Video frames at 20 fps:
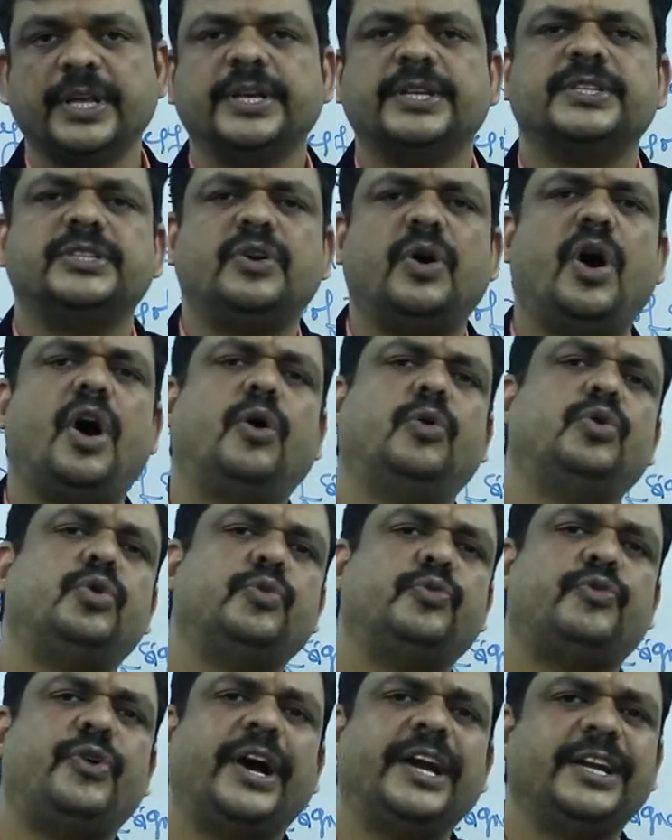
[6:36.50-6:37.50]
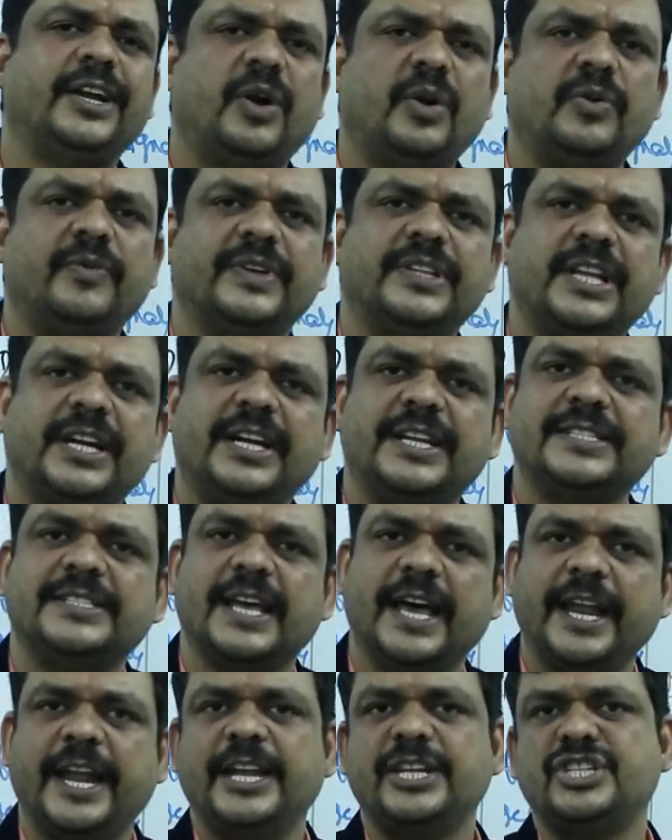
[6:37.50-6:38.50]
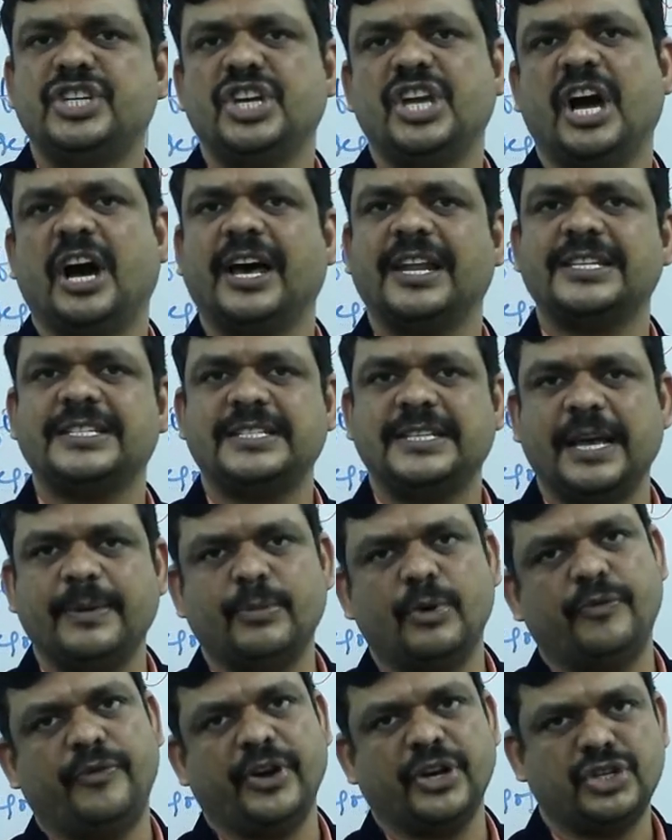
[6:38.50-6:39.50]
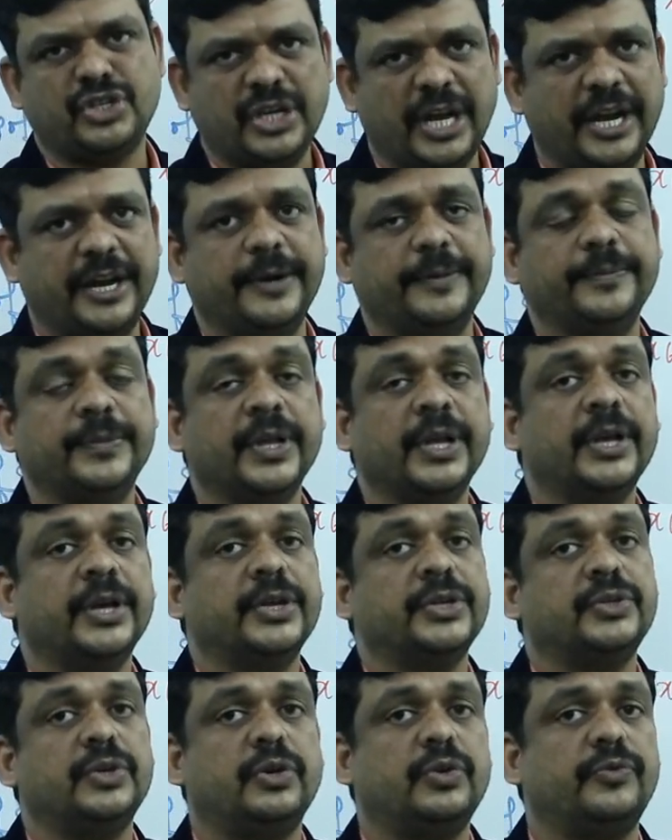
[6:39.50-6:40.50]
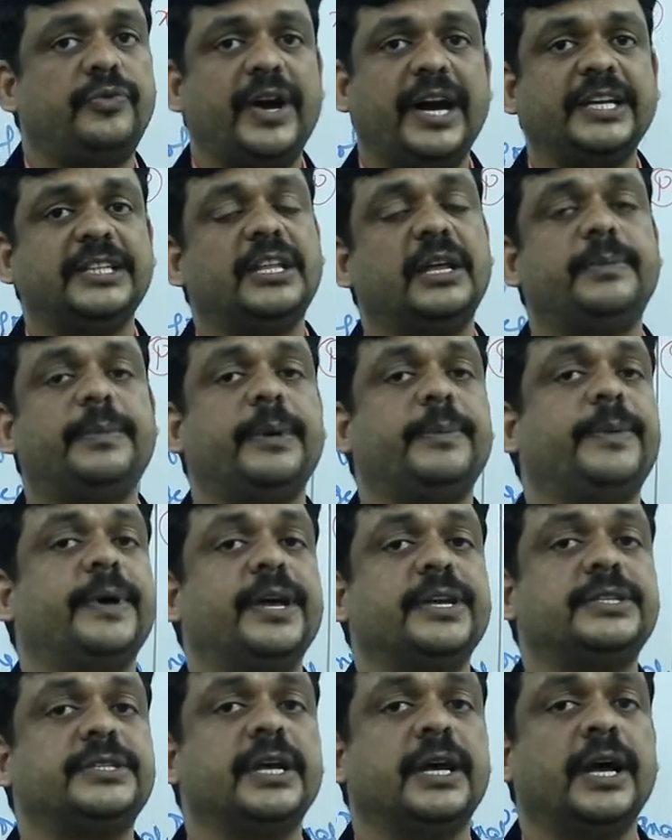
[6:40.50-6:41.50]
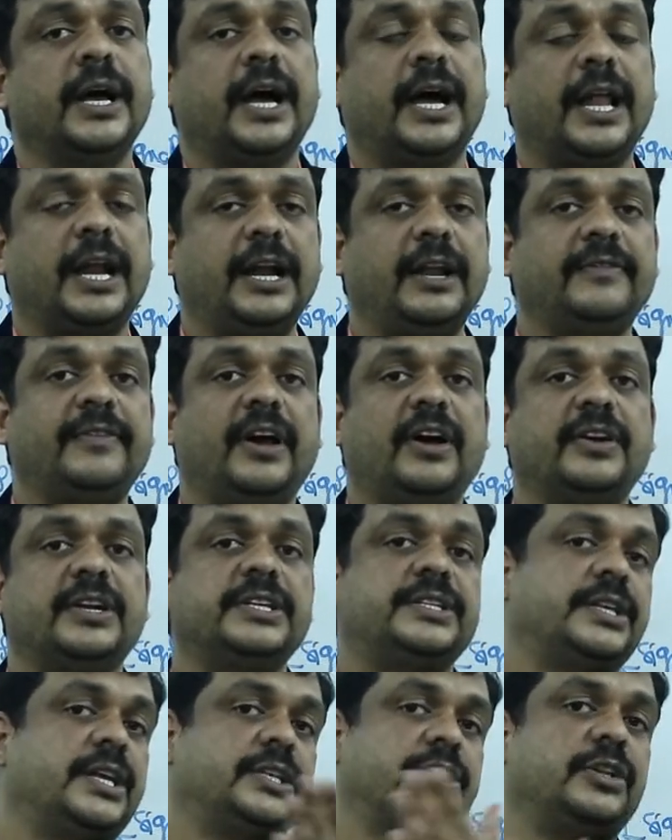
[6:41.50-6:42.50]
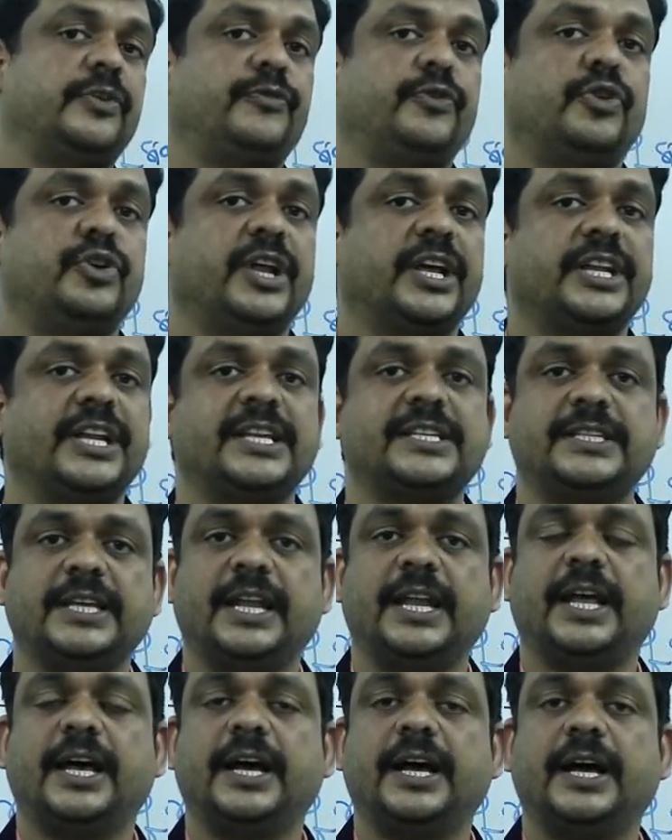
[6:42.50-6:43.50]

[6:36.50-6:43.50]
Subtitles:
So how to find out whether it is energy or stable function? So to find that purpose, already we have discussed a few techniques in